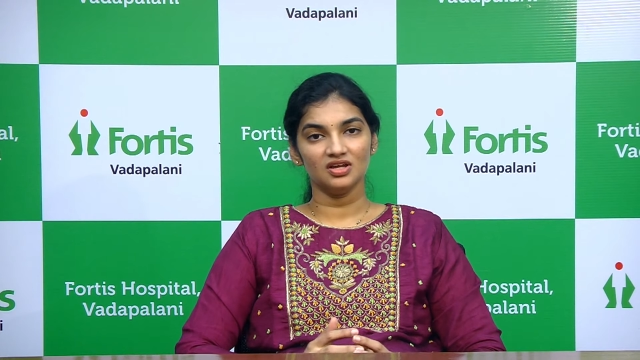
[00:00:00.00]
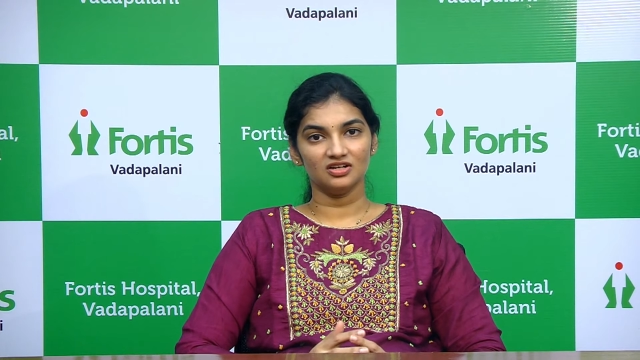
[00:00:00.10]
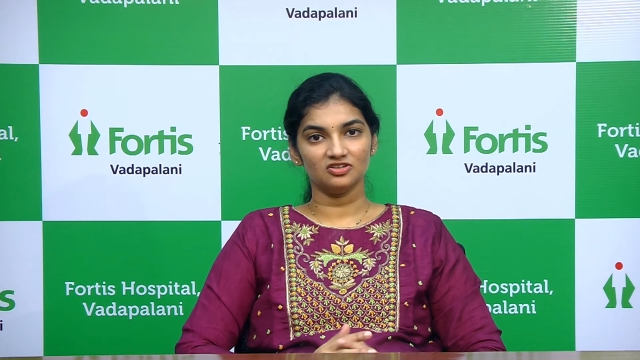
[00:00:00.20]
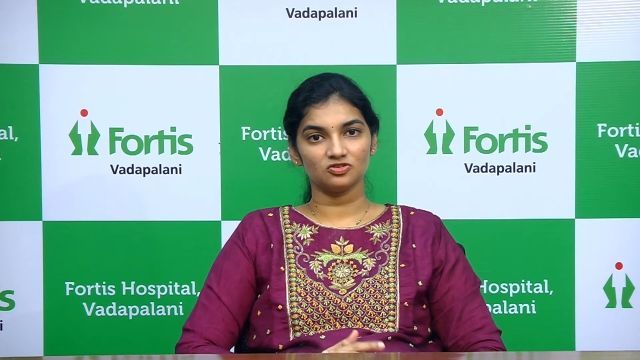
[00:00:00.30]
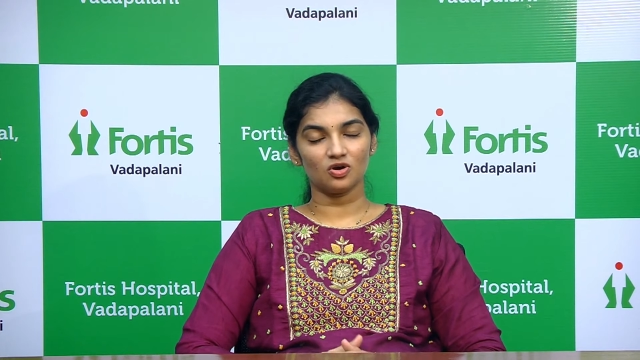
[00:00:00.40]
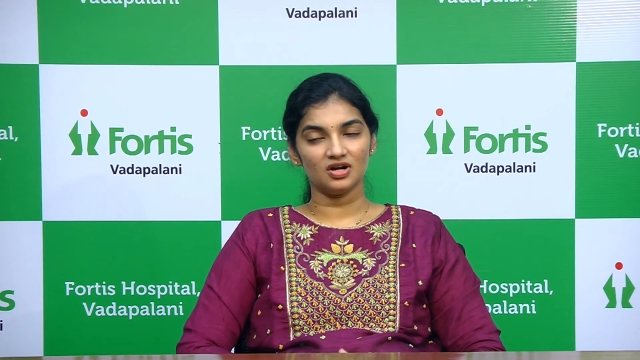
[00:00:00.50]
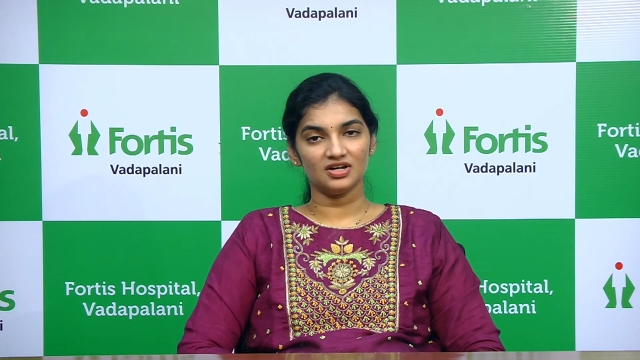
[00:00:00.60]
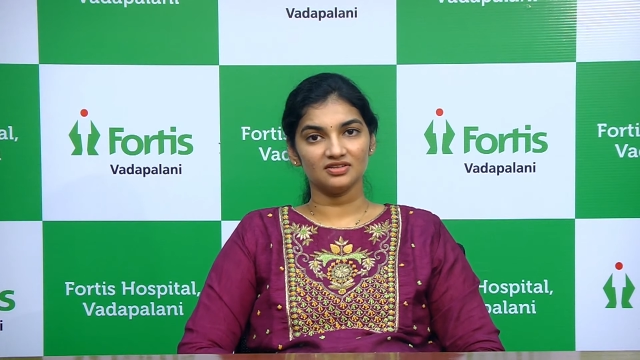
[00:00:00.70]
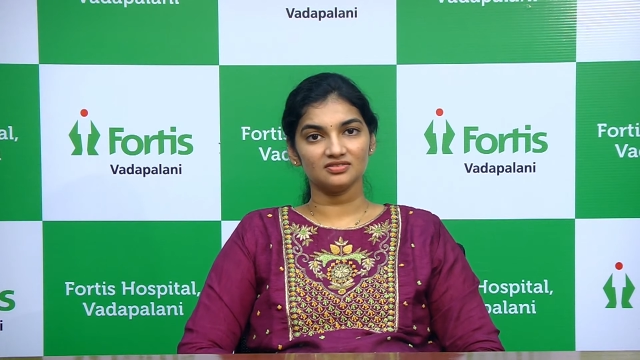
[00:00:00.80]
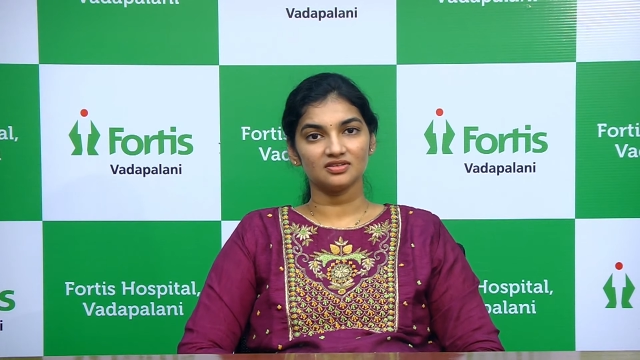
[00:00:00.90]
it is
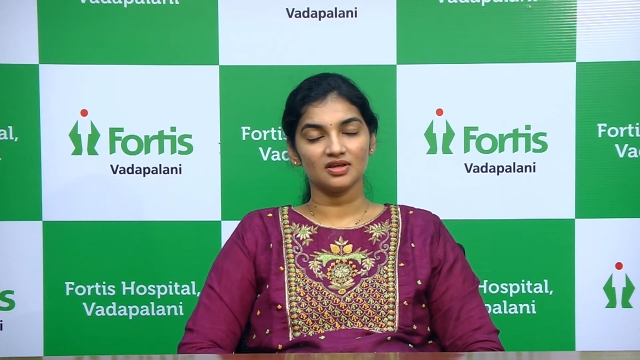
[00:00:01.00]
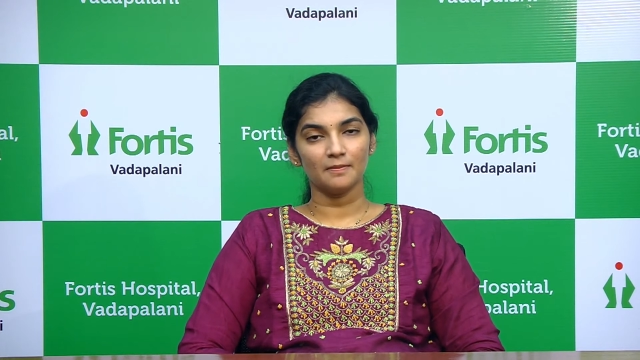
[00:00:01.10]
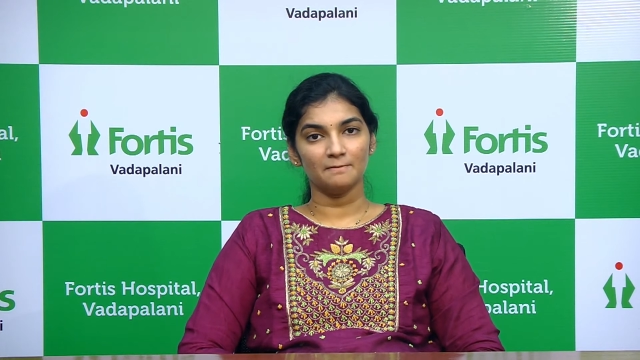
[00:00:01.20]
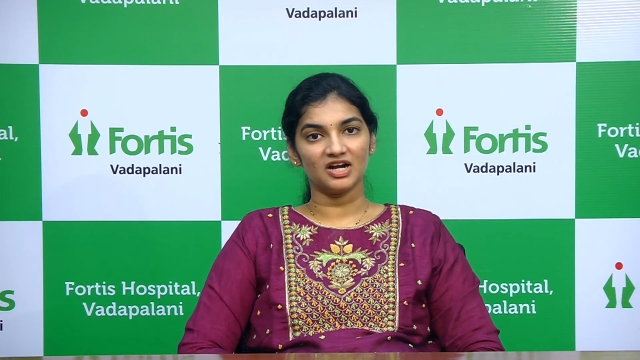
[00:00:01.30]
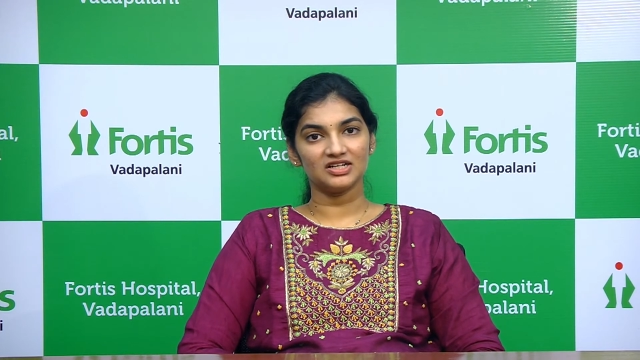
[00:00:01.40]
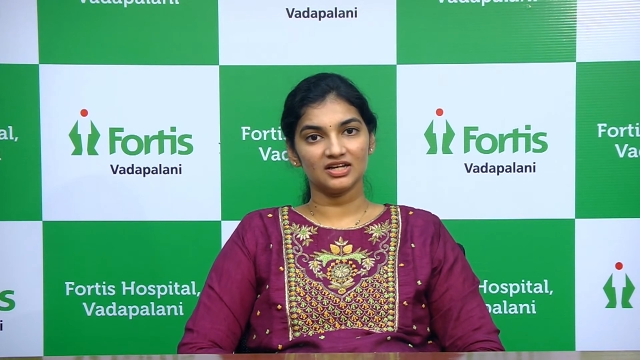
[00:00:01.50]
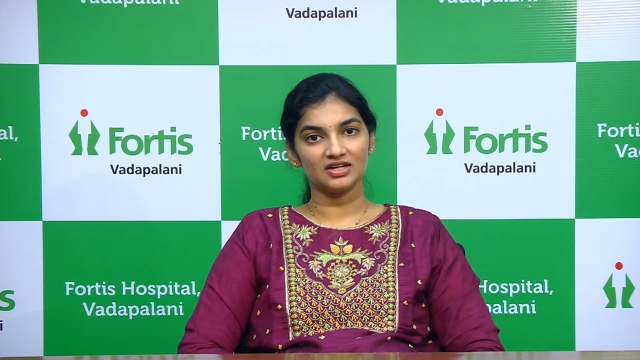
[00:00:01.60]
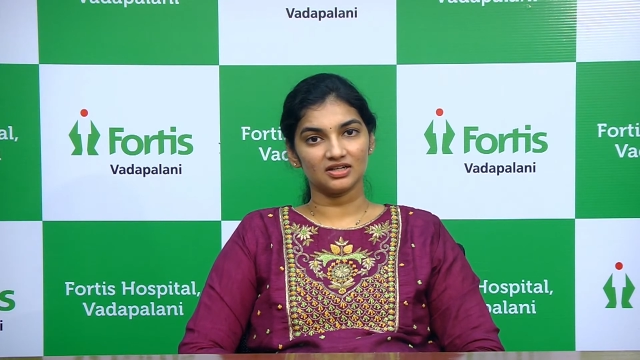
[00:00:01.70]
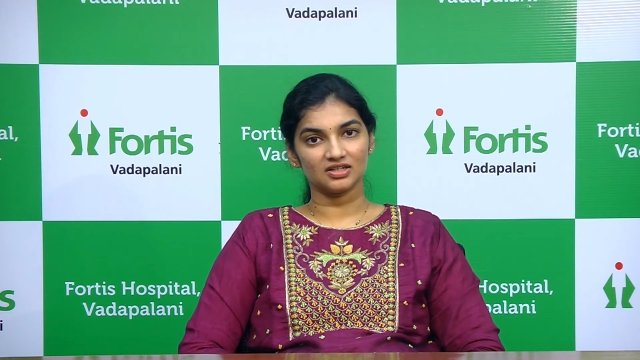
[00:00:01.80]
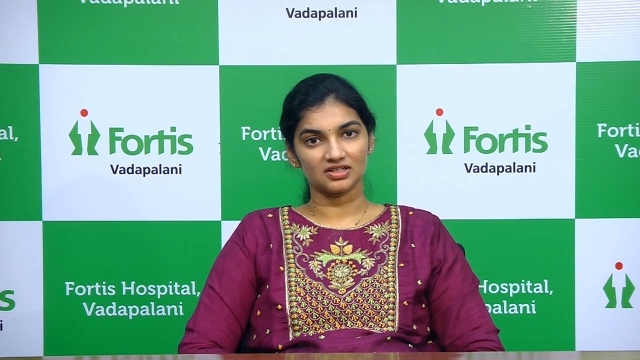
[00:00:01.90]
called as
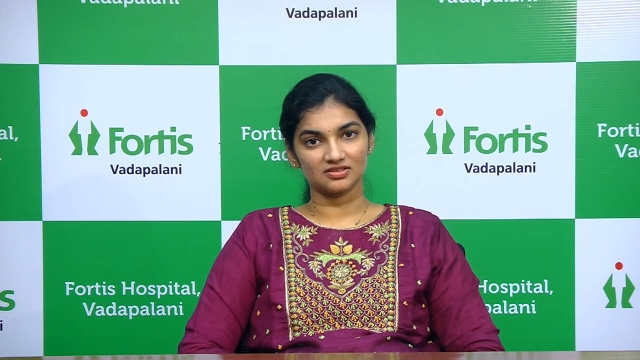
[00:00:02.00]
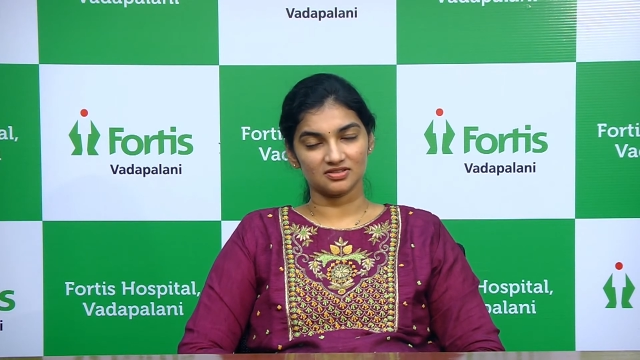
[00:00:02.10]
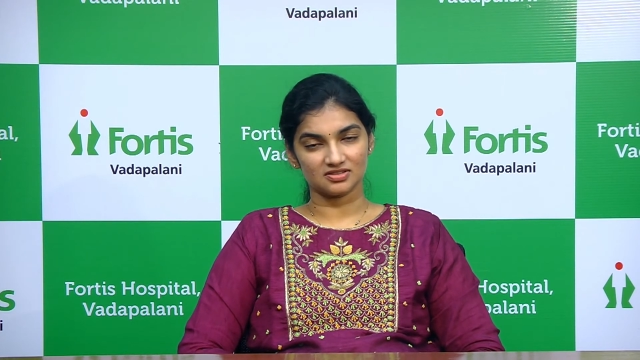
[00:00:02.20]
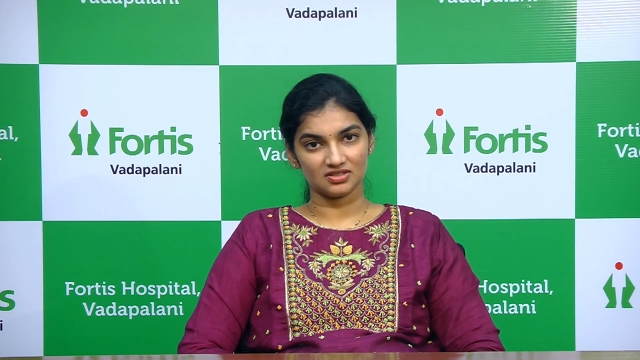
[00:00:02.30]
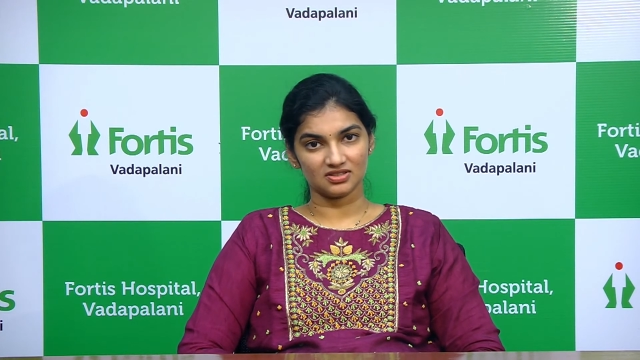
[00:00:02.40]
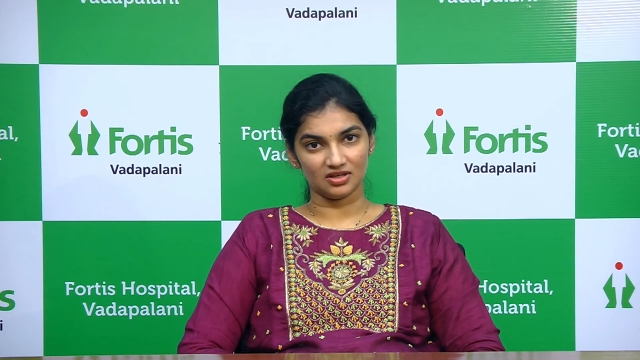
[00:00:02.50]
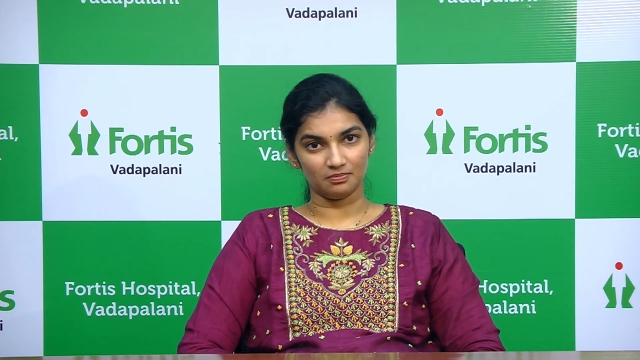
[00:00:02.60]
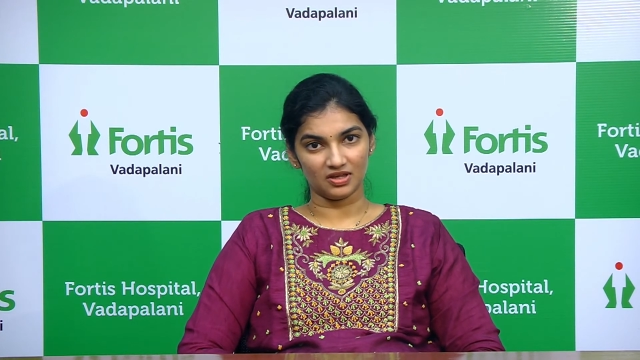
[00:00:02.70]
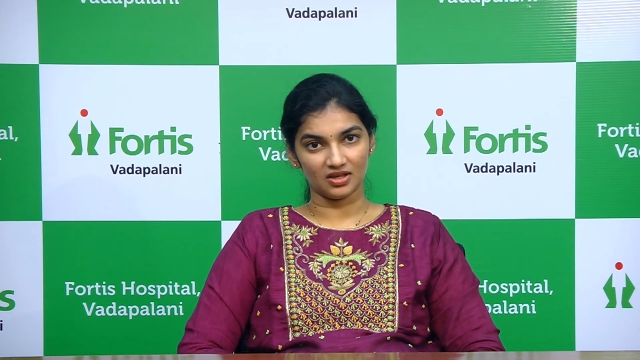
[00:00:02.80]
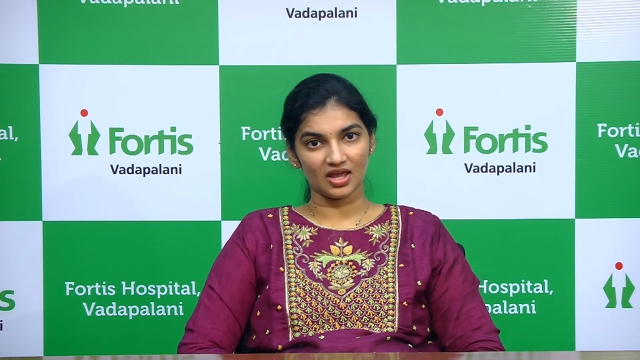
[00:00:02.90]
multi-drug resistant
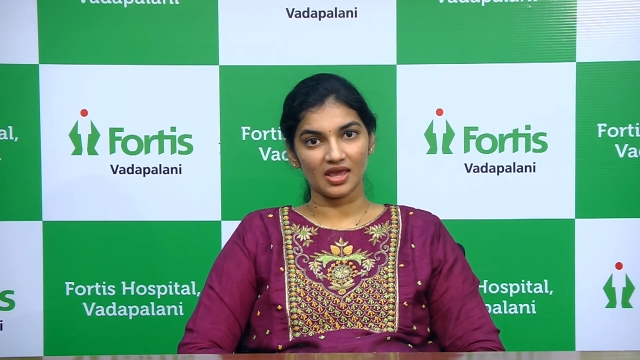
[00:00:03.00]
TB,